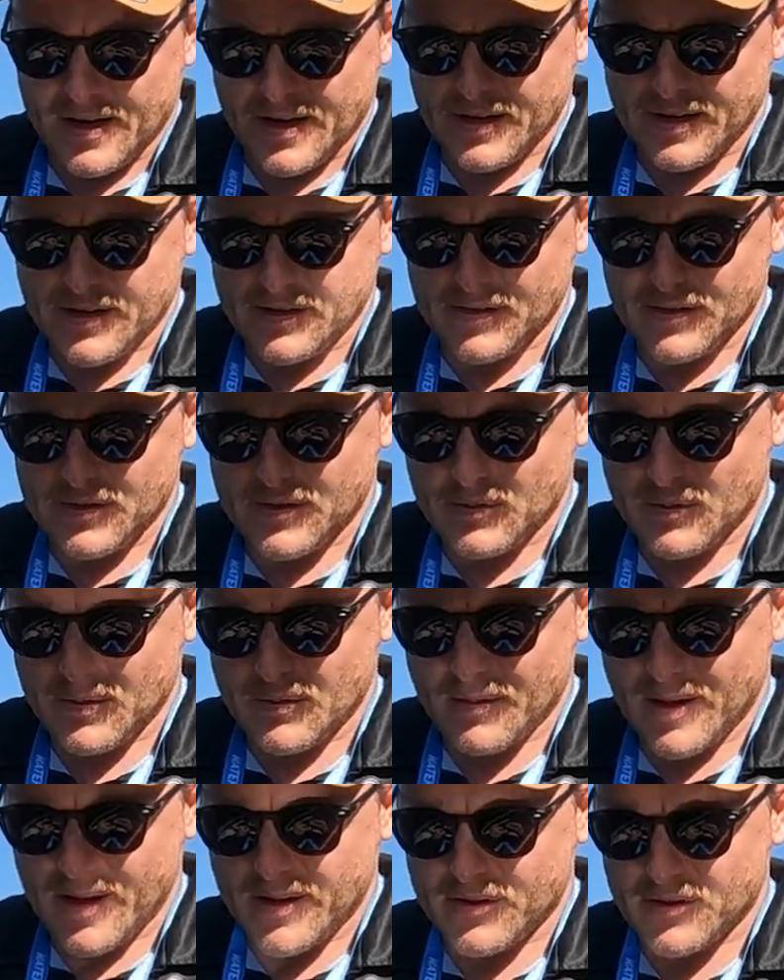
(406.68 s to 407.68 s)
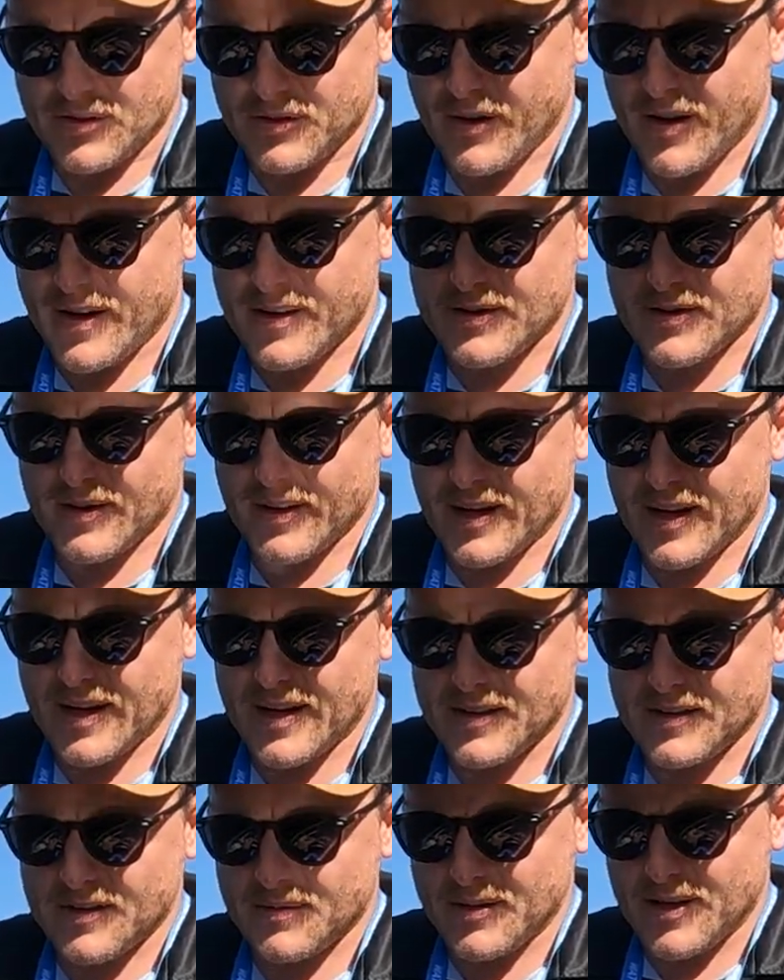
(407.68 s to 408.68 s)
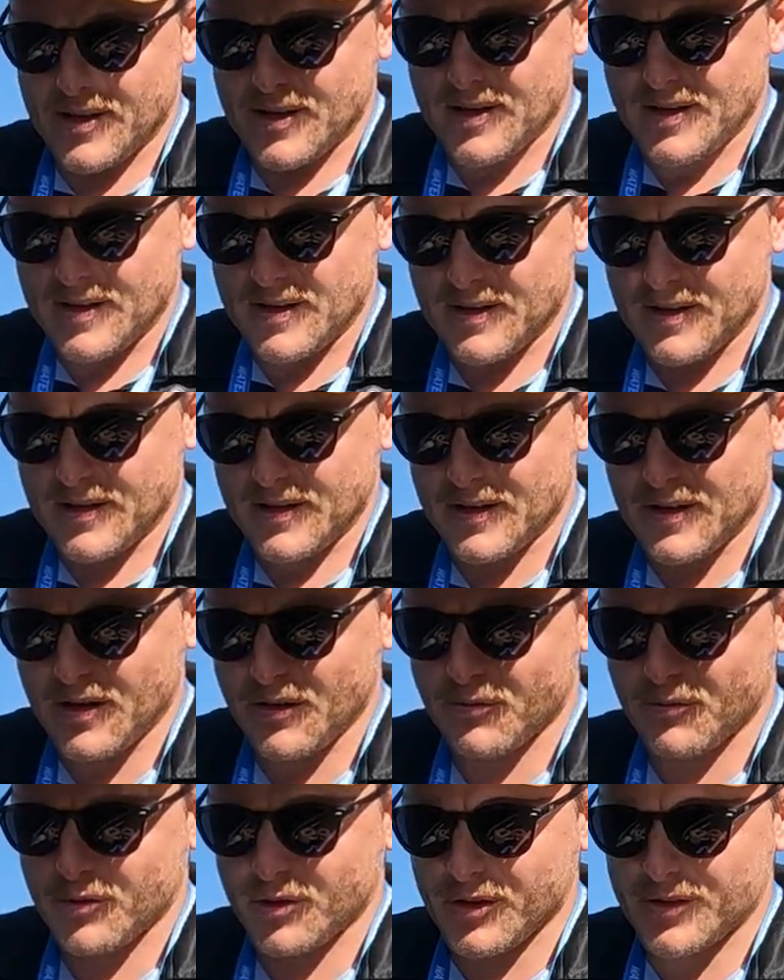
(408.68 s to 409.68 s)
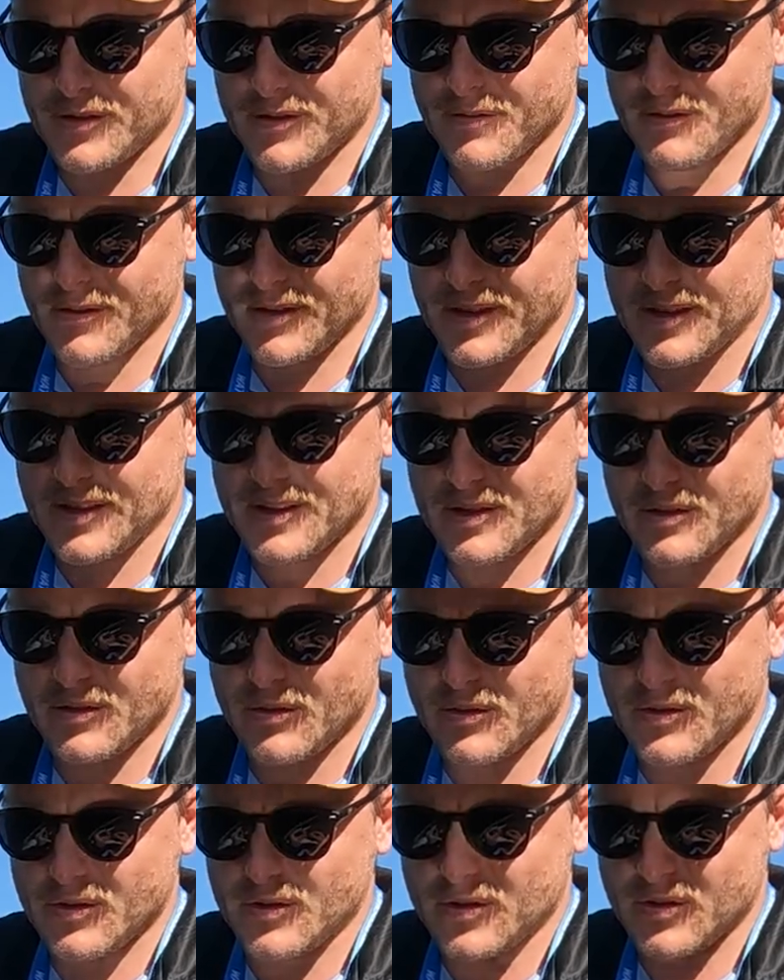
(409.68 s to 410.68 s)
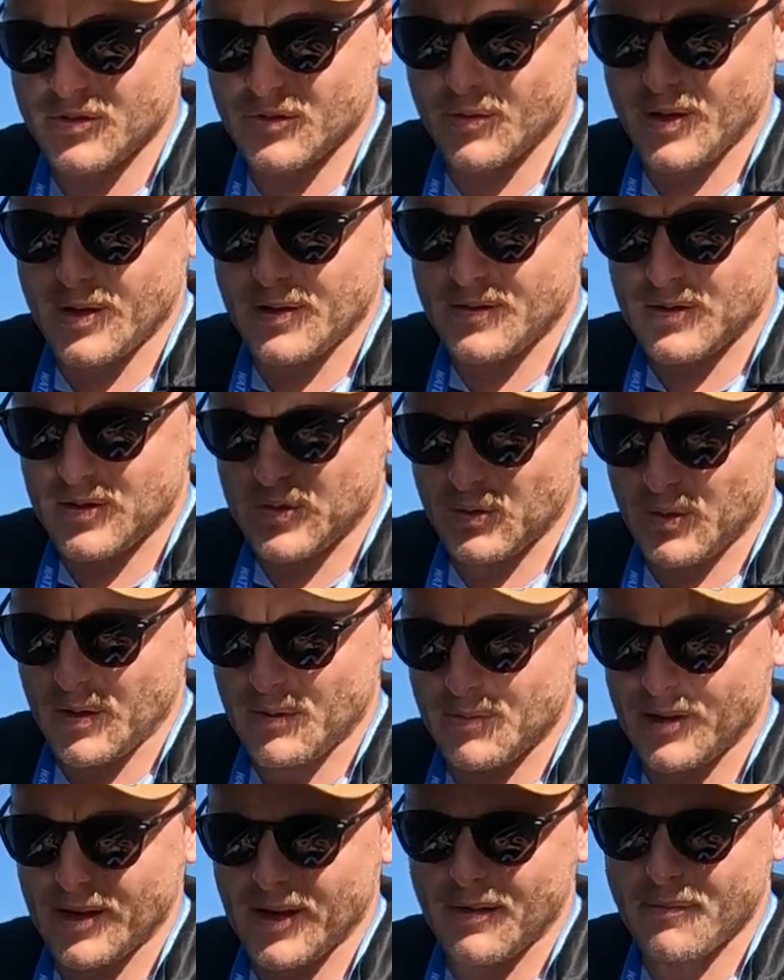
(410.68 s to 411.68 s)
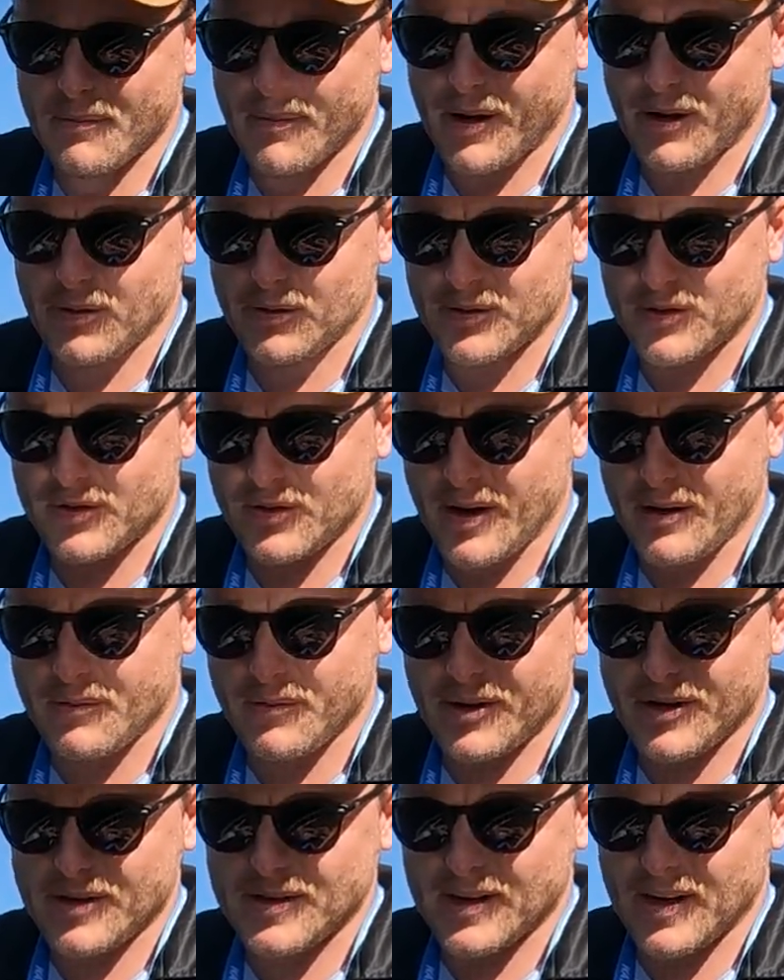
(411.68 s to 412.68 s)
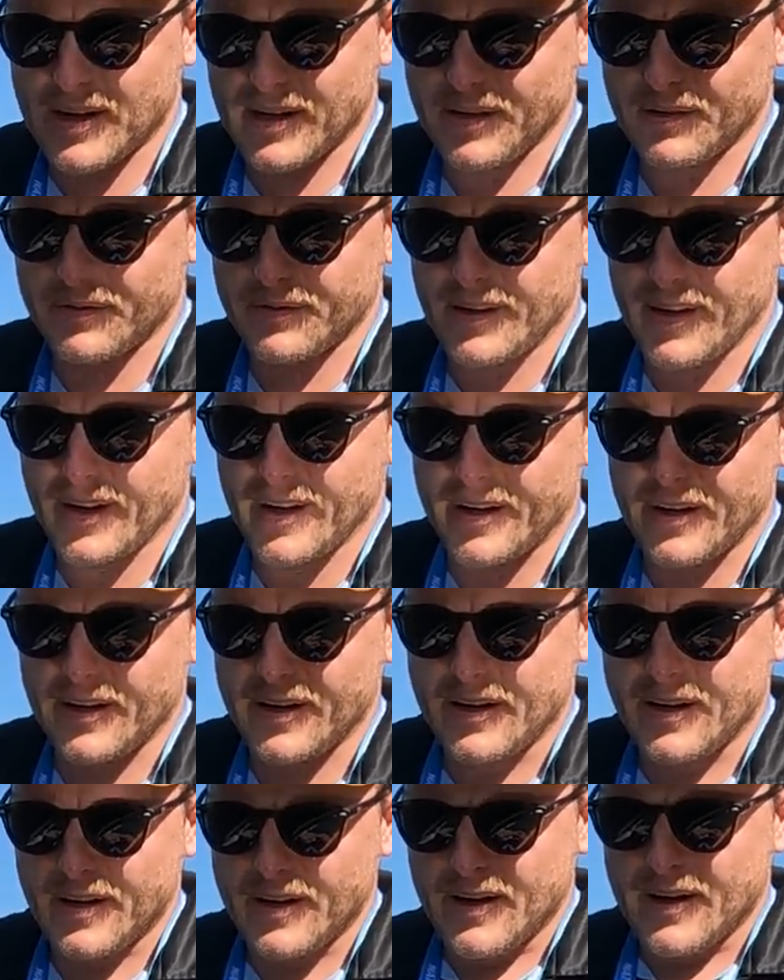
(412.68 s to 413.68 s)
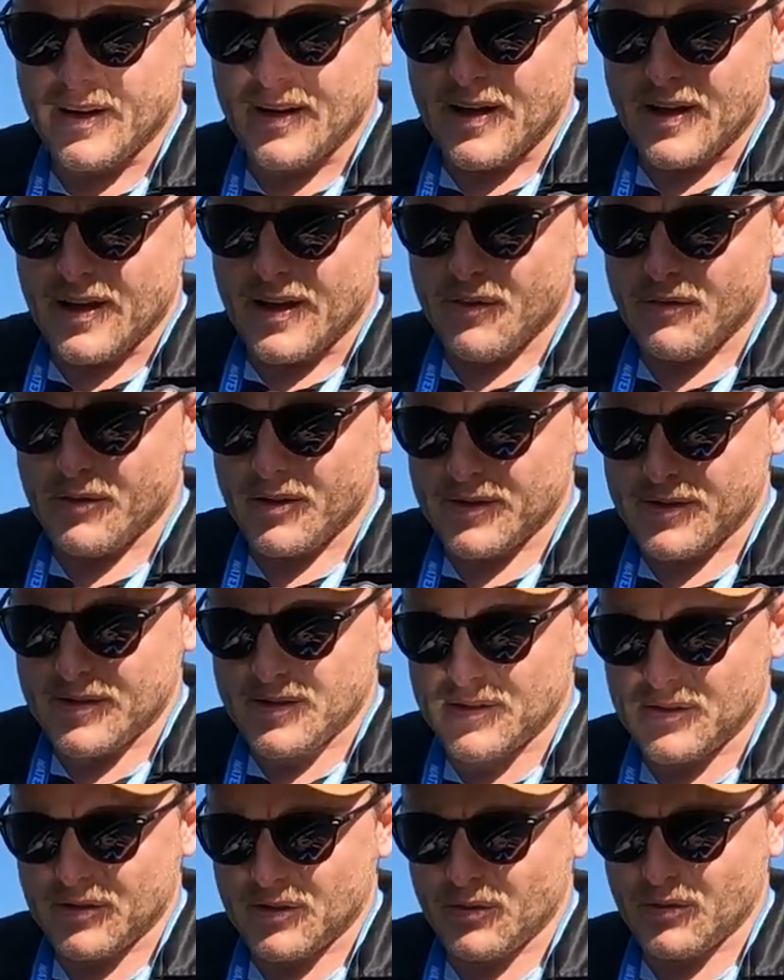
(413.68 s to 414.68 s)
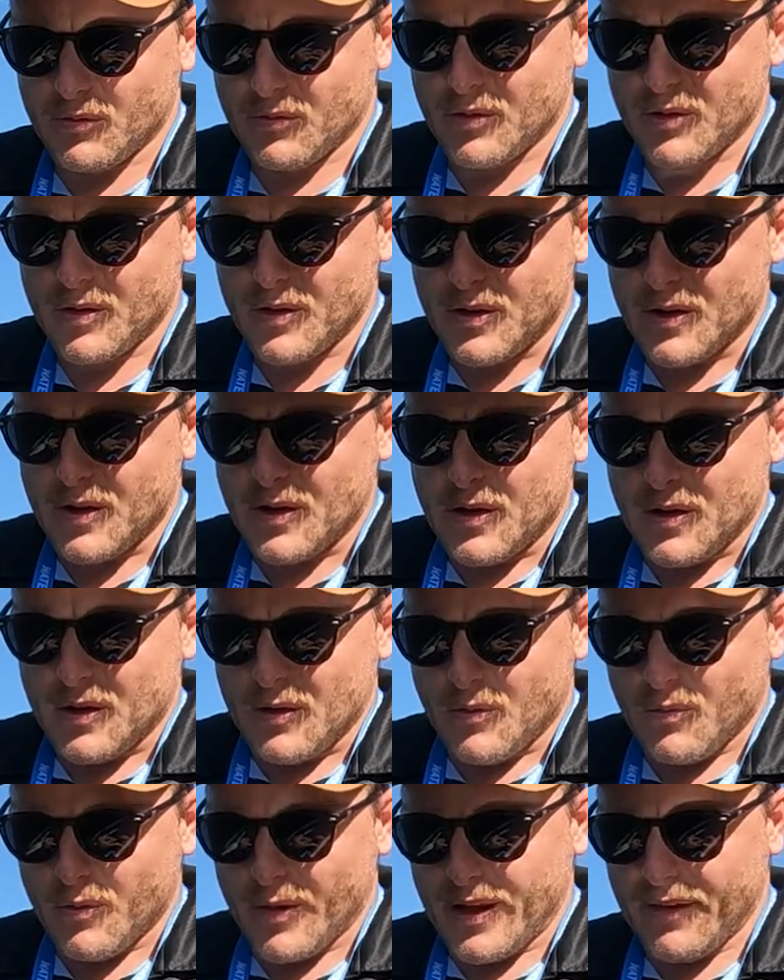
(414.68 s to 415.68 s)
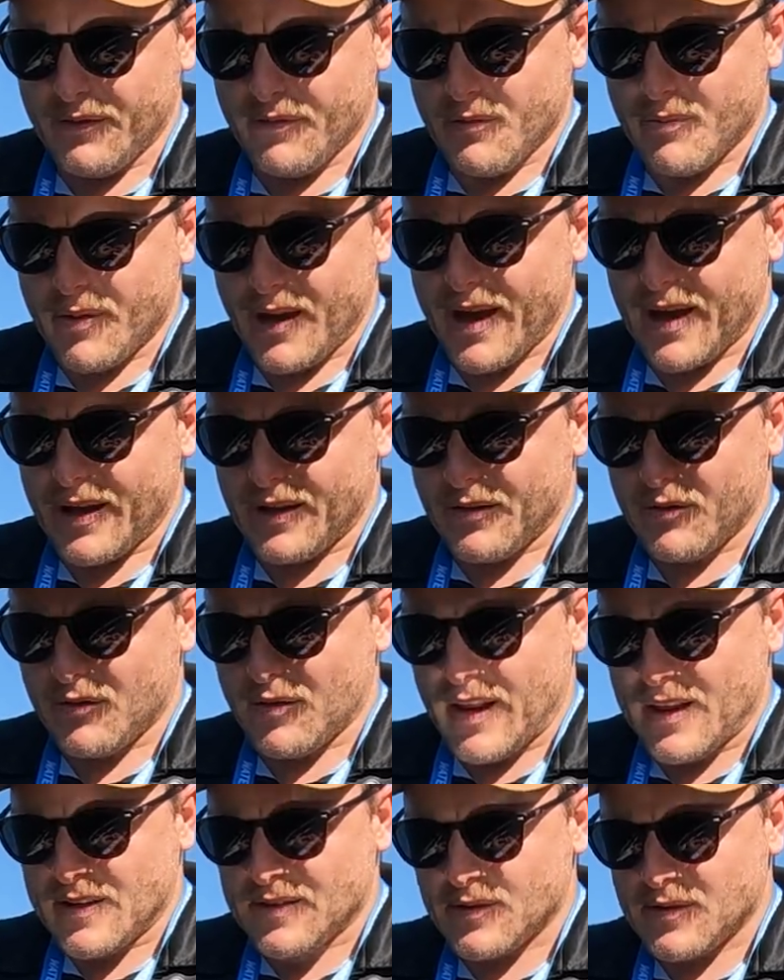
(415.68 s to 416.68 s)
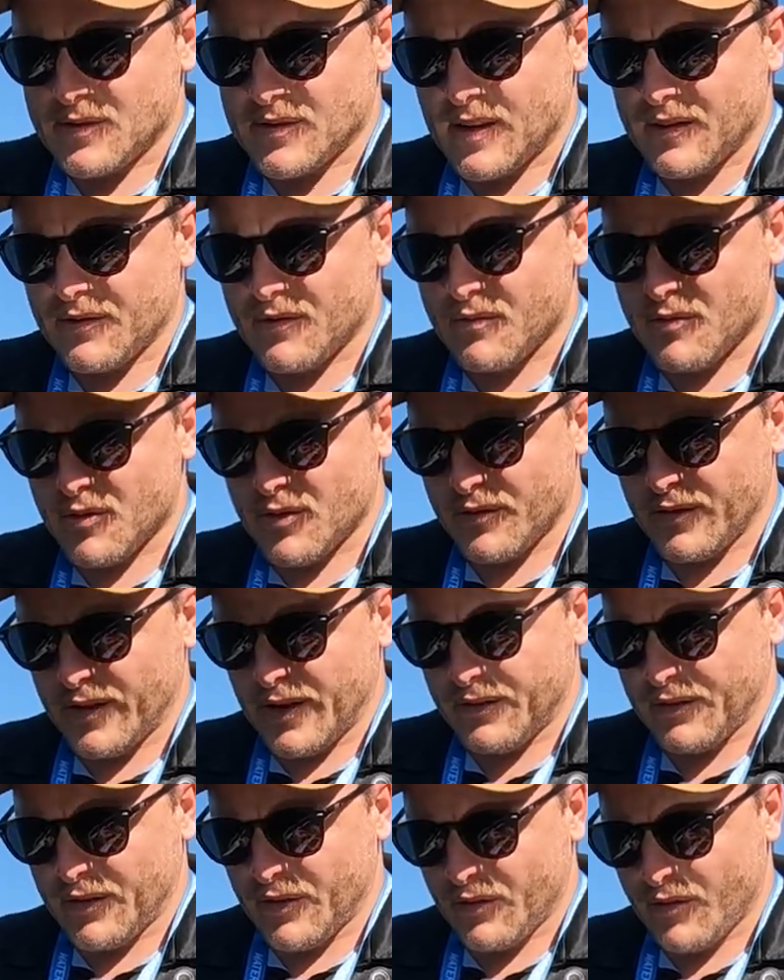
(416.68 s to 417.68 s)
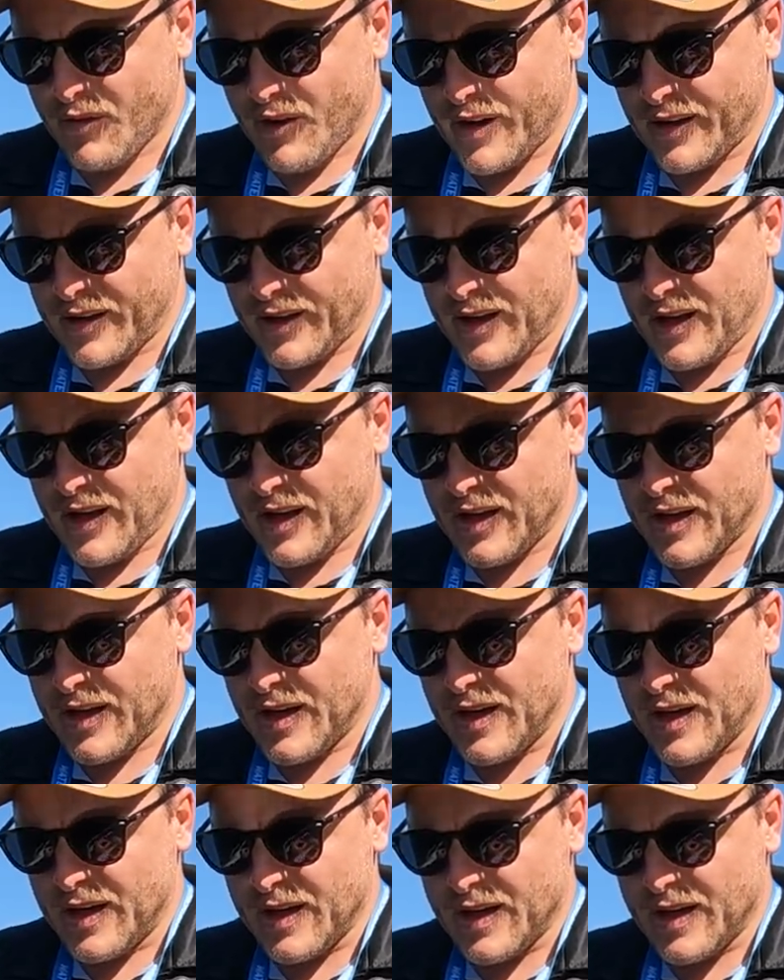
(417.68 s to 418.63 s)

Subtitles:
It doesn't swim as straight as I need it to be. You don't want it to really swim gun barrel straight when you're targeting flathead. You want it to sort of weave about and all that sort of stuff and move left and right, kink,